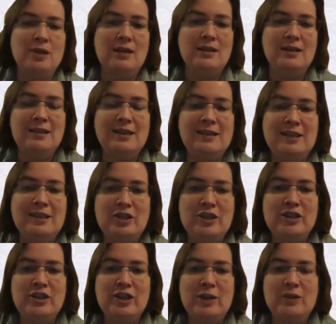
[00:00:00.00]
and his ECG
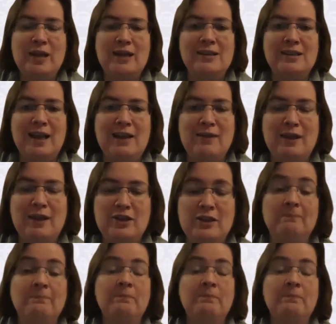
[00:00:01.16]
shows ST elevation.